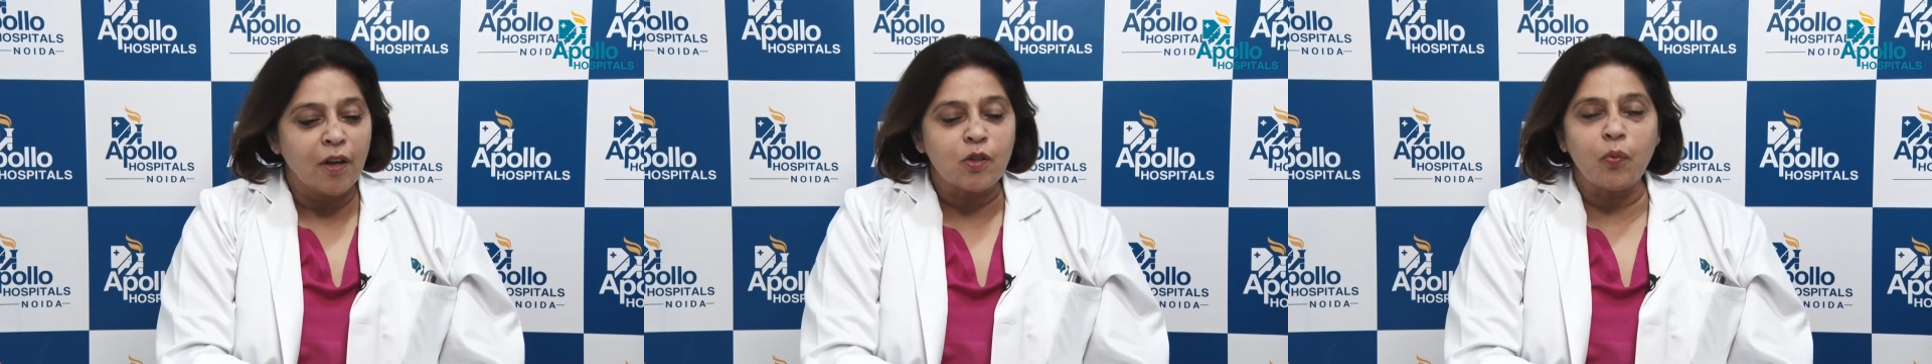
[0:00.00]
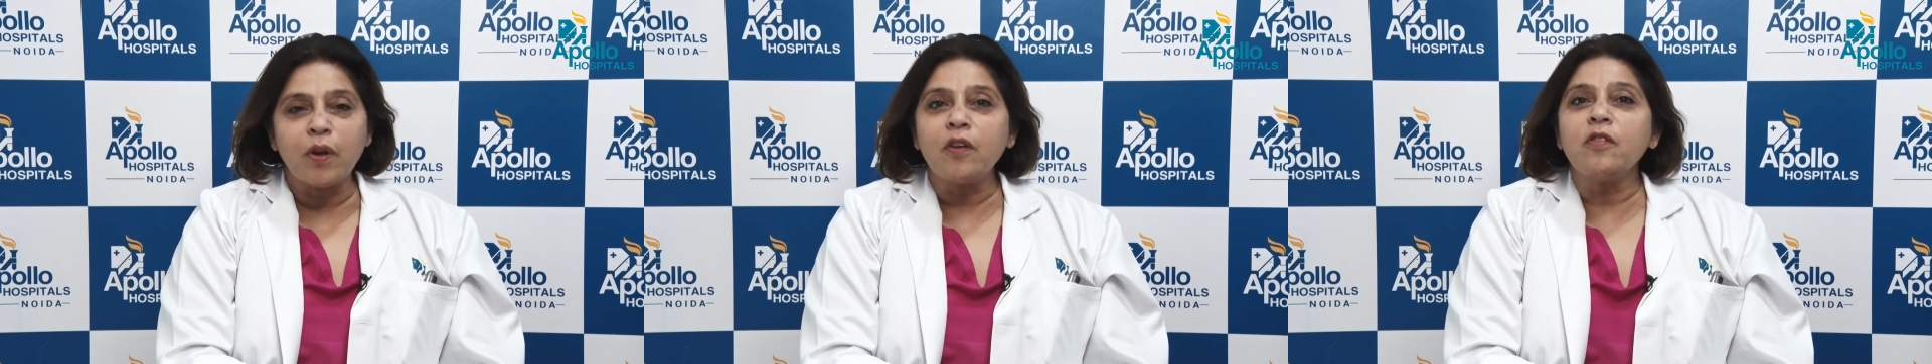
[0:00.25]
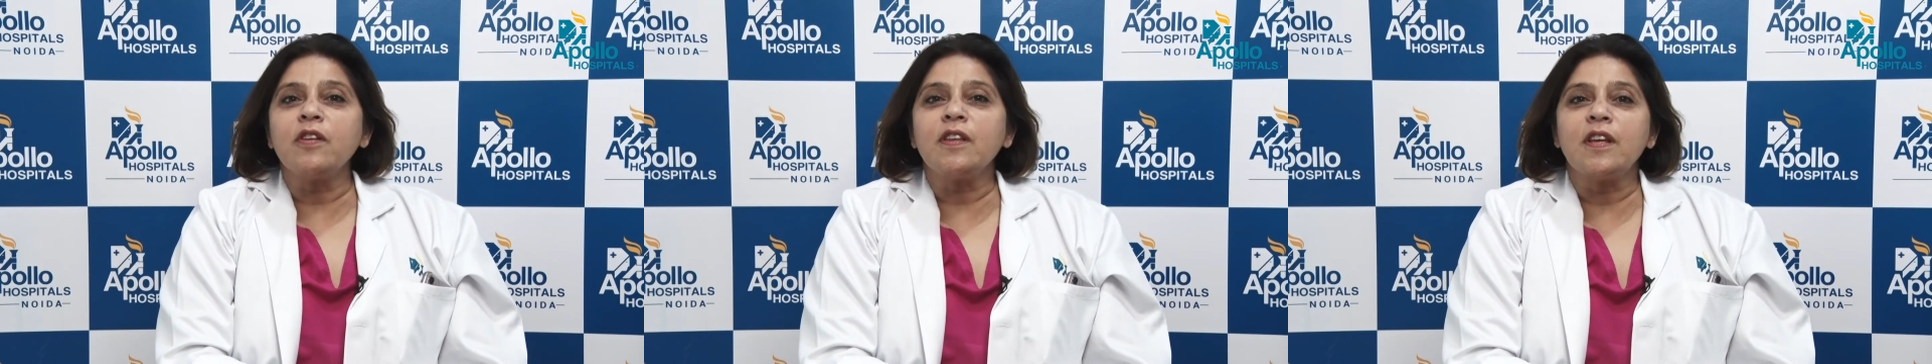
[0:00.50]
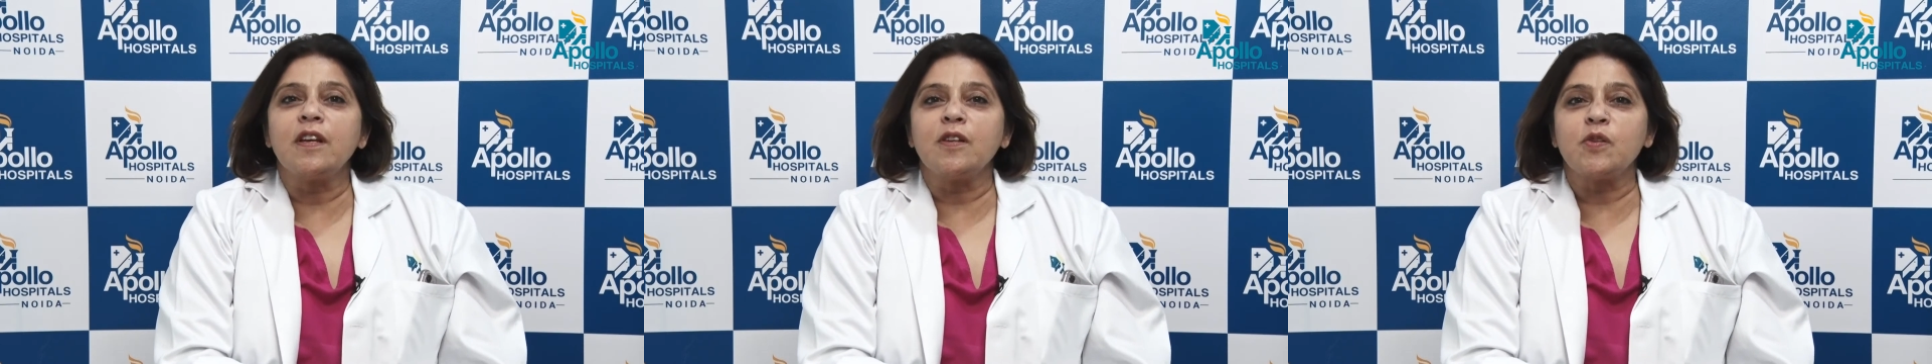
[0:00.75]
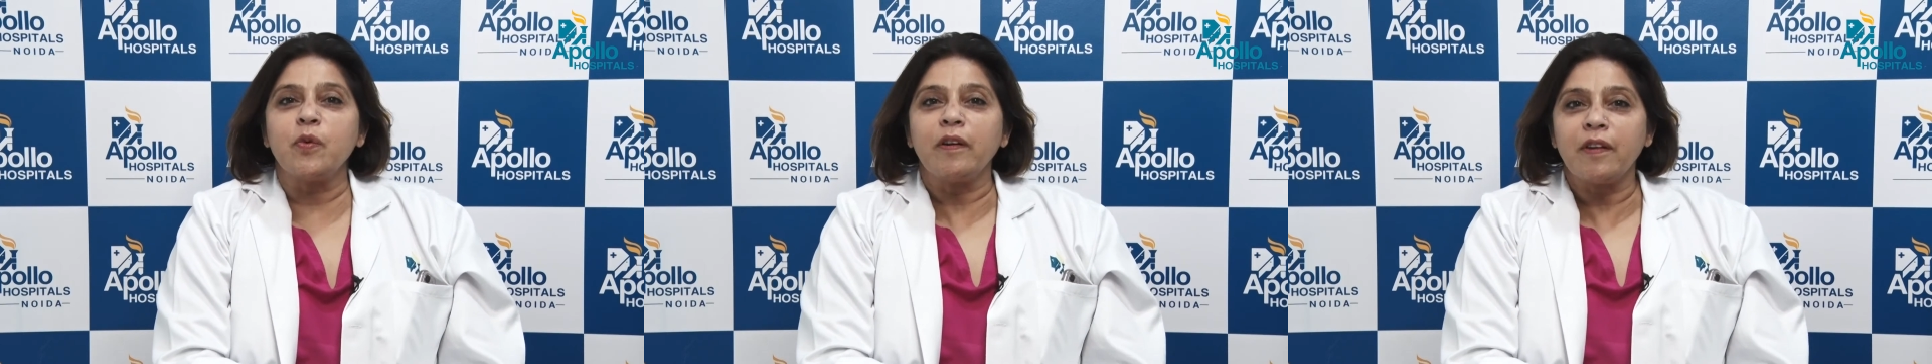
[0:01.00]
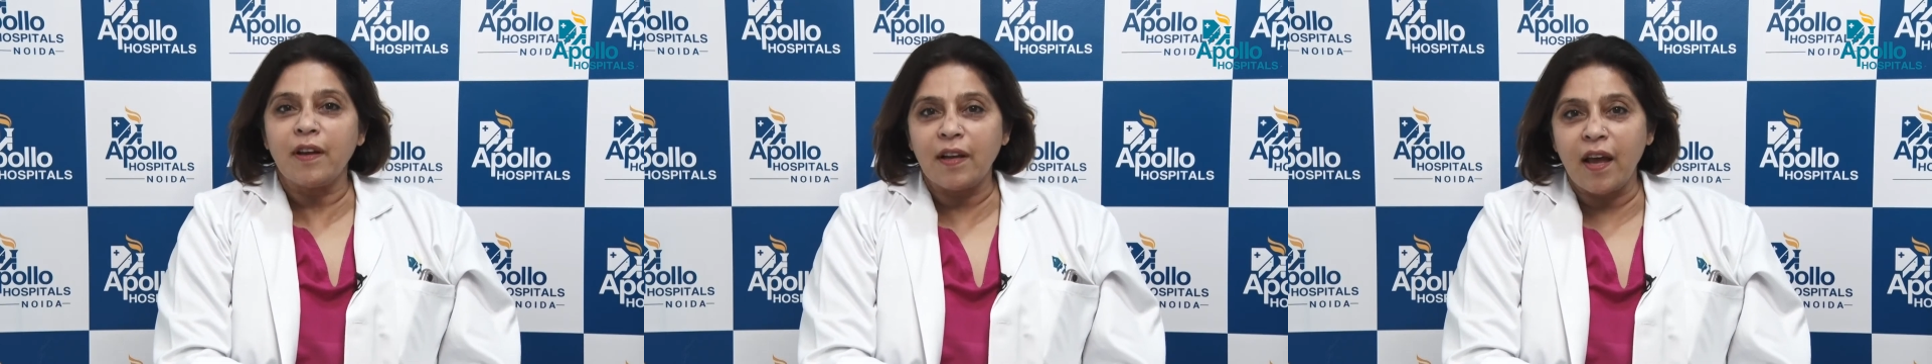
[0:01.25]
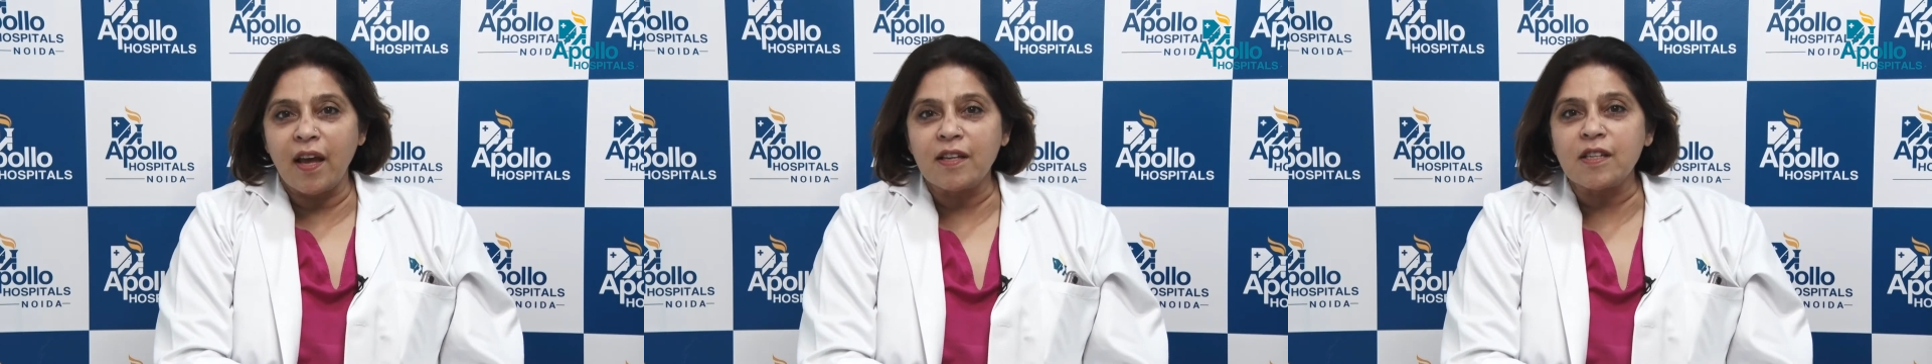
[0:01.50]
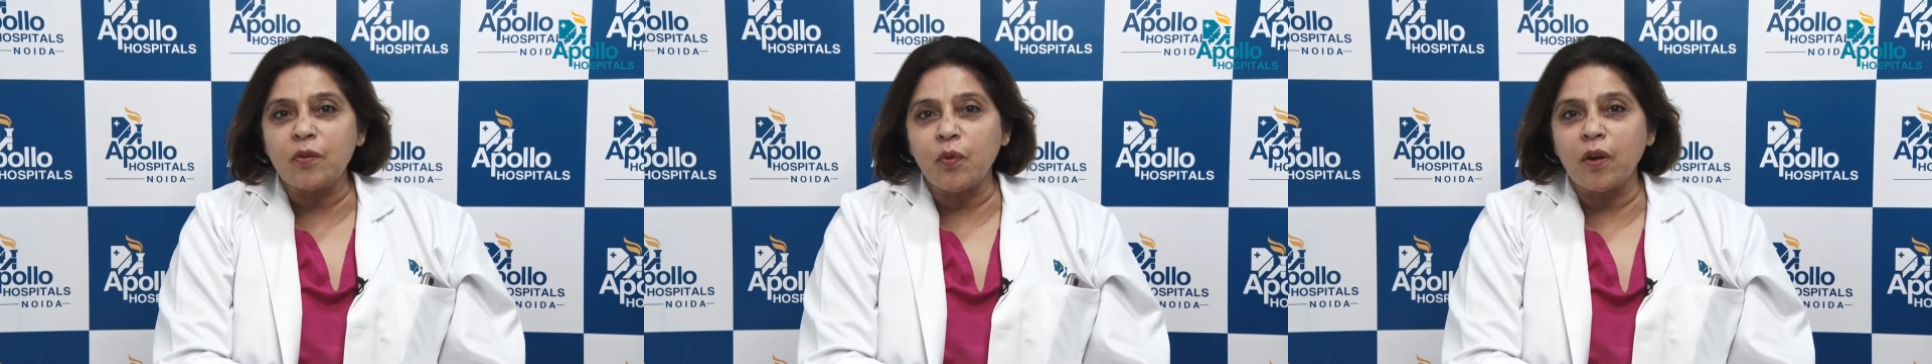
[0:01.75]
So one of the things we
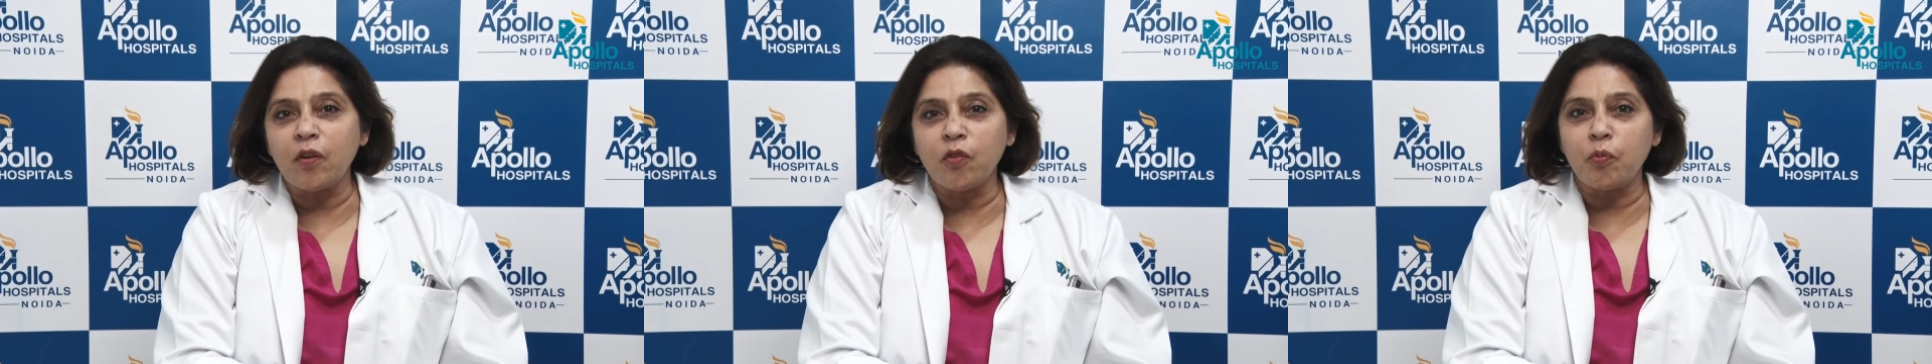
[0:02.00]
realize and one of